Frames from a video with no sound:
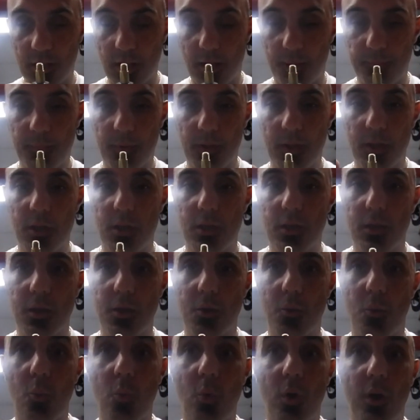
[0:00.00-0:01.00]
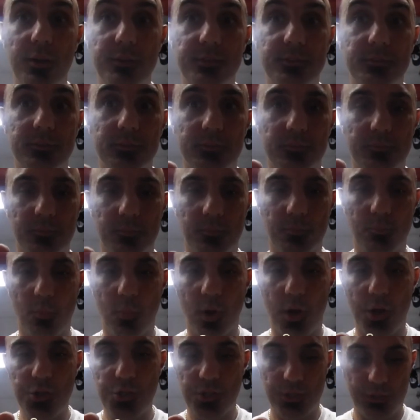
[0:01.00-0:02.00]
it up, was
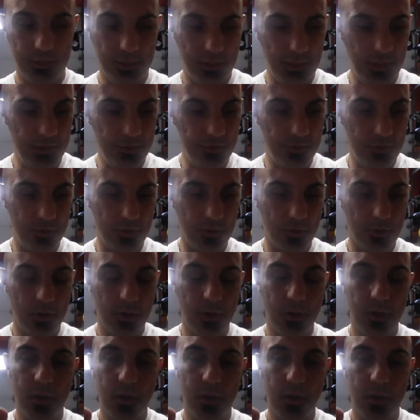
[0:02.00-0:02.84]
much easier.